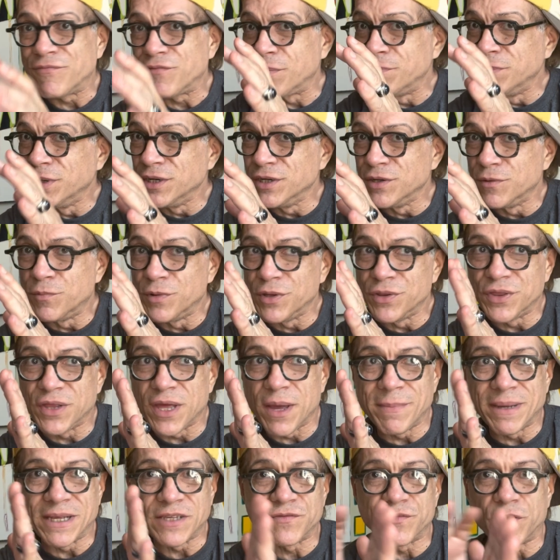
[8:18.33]
familiar with
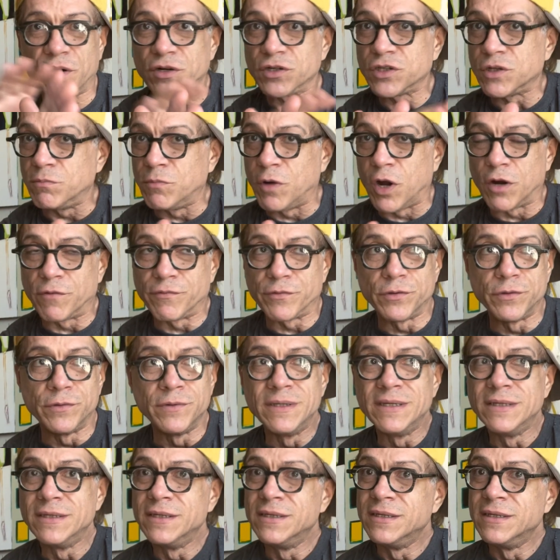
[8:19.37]
them as far as the Marvel,